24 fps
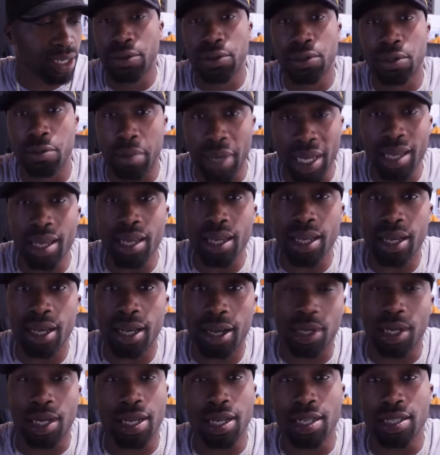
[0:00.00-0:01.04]
If it was me, I
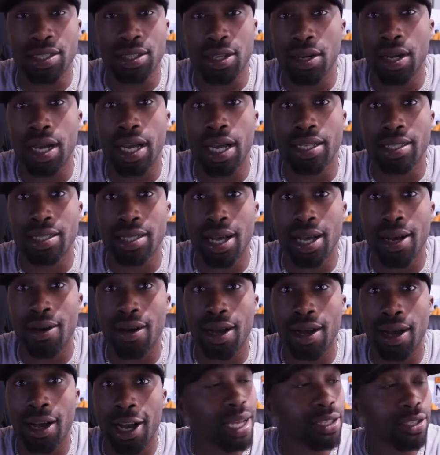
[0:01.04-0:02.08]
would have cussed her ass
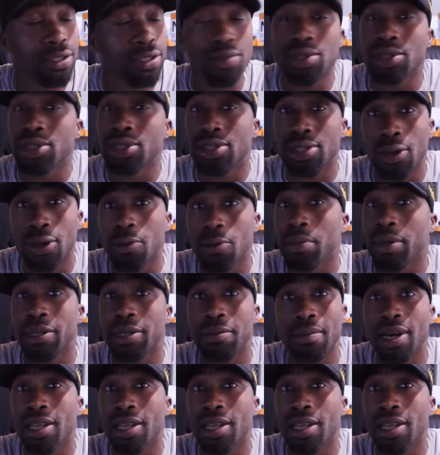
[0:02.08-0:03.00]
out. Like you stupid